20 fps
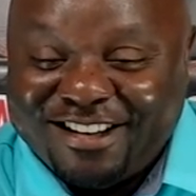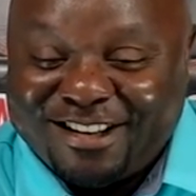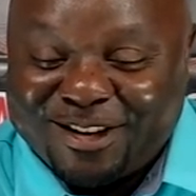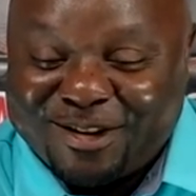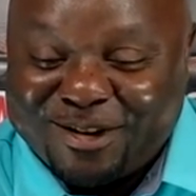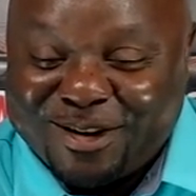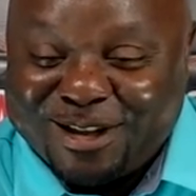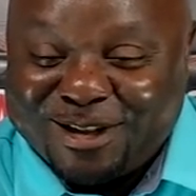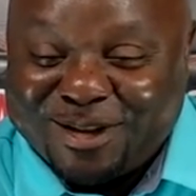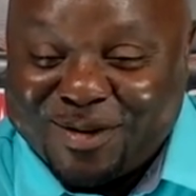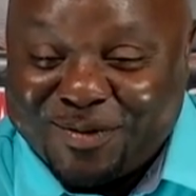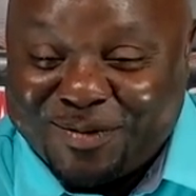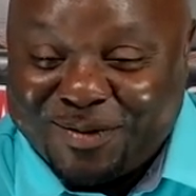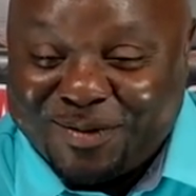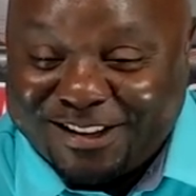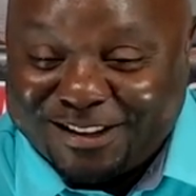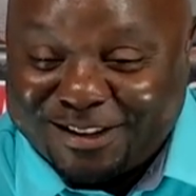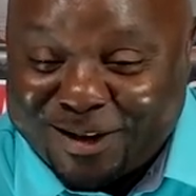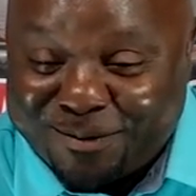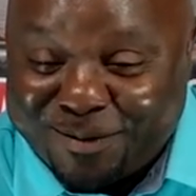Teresa
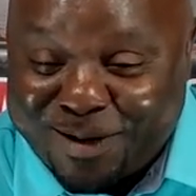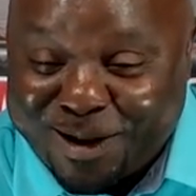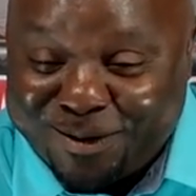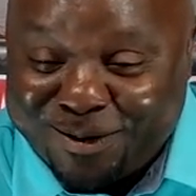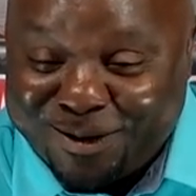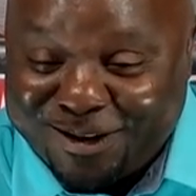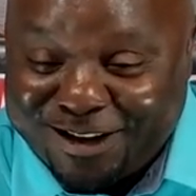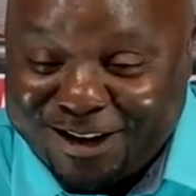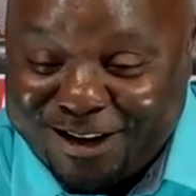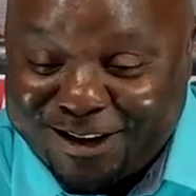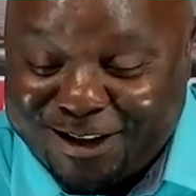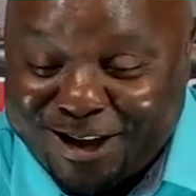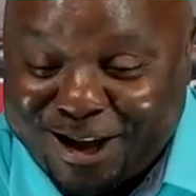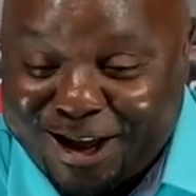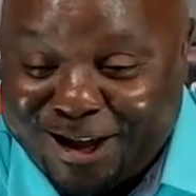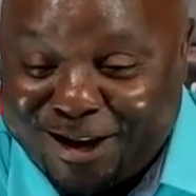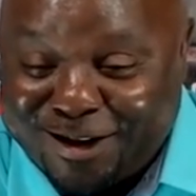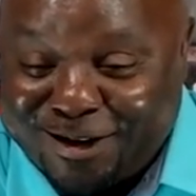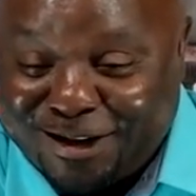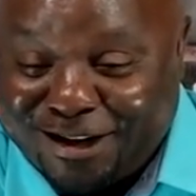B said maybe you need
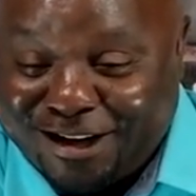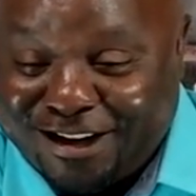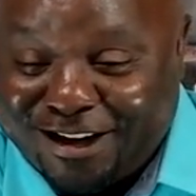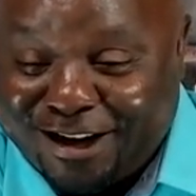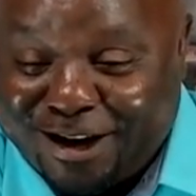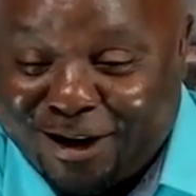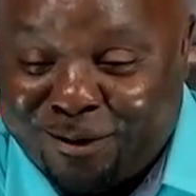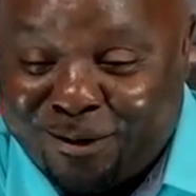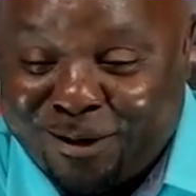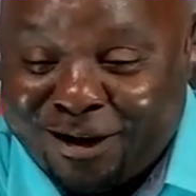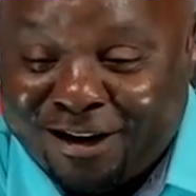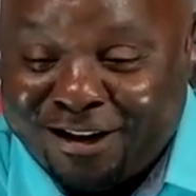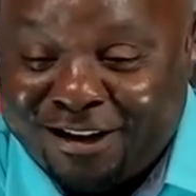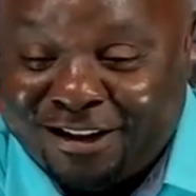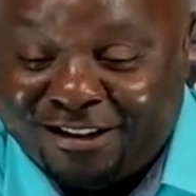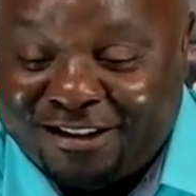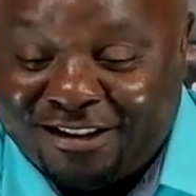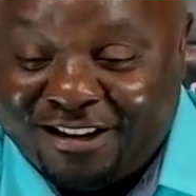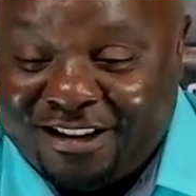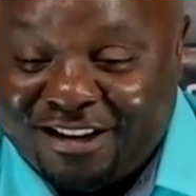that need a
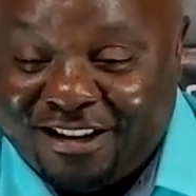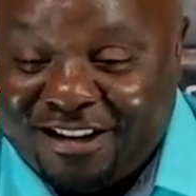running